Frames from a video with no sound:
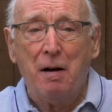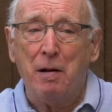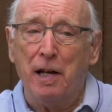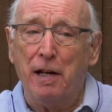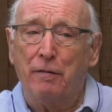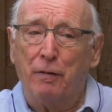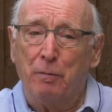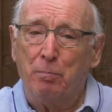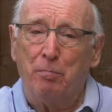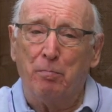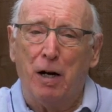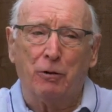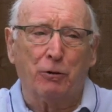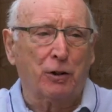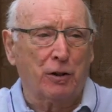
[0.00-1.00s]
even
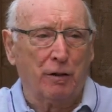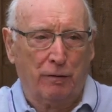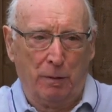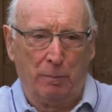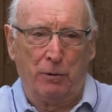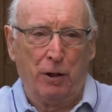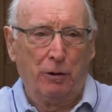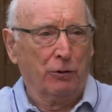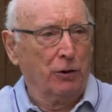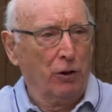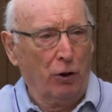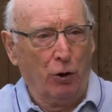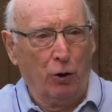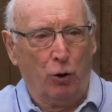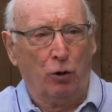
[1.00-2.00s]
most of the pros,
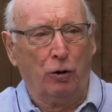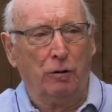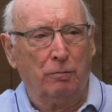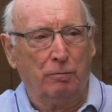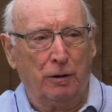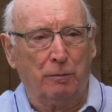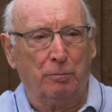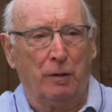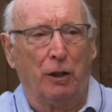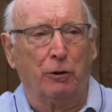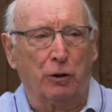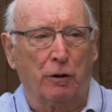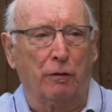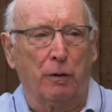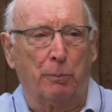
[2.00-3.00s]
not all, but
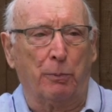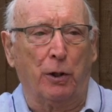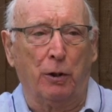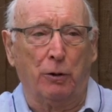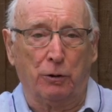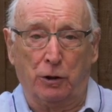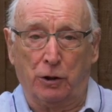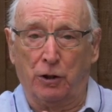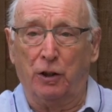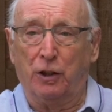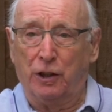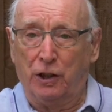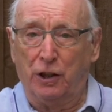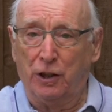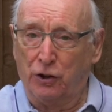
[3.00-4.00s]
most of the pros,
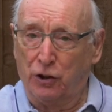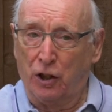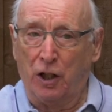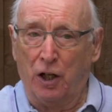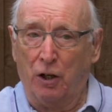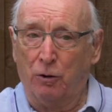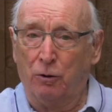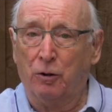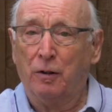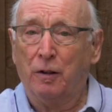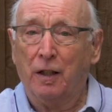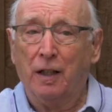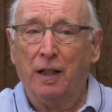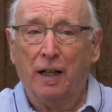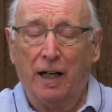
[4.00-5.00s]
certainly years ago,
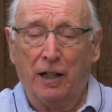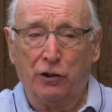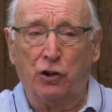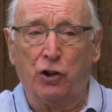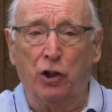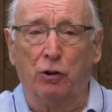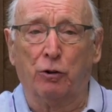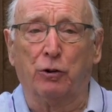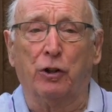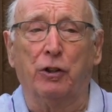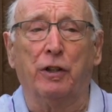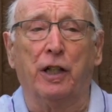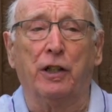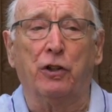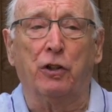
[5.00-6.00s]
as
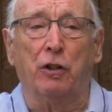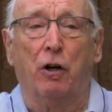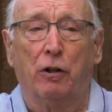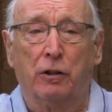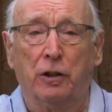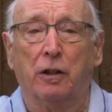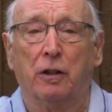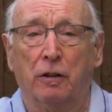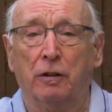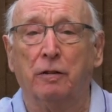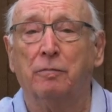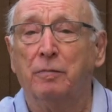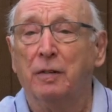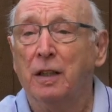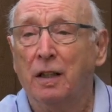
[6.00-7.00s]
children, they started
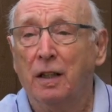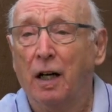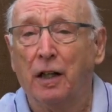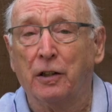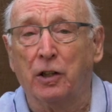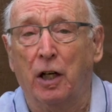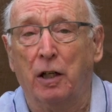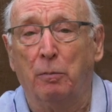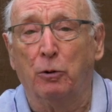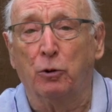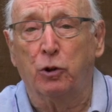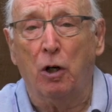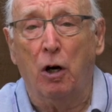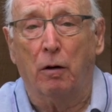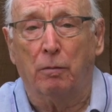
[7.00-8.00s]
on a
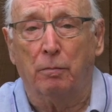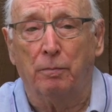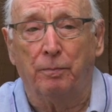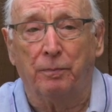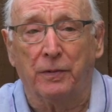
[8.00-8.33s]
tabletop.